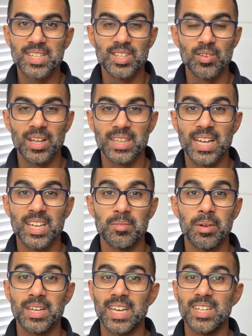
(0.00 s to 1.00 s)
do like that. You
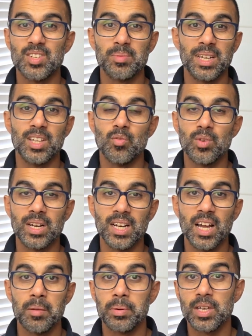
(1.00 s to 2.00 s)
might get a job that you don't really
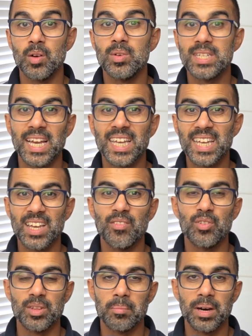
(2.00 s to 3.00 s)
like, but you're only taking it
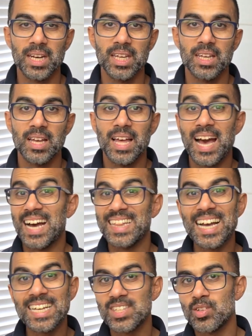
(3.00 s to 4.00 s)
for the money, and
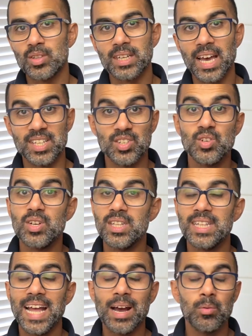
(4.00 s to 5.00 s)
that is not the case. You
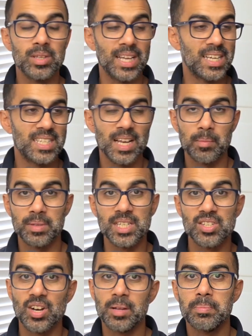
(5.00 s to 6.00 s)
can nowadays set up these
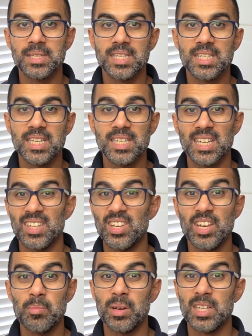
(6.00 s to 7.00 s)
side businesses, and you
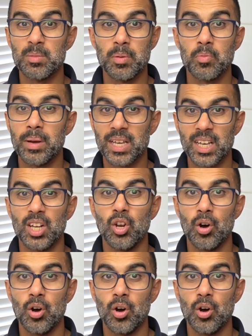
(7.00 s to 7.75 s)
hear about these people making a lot of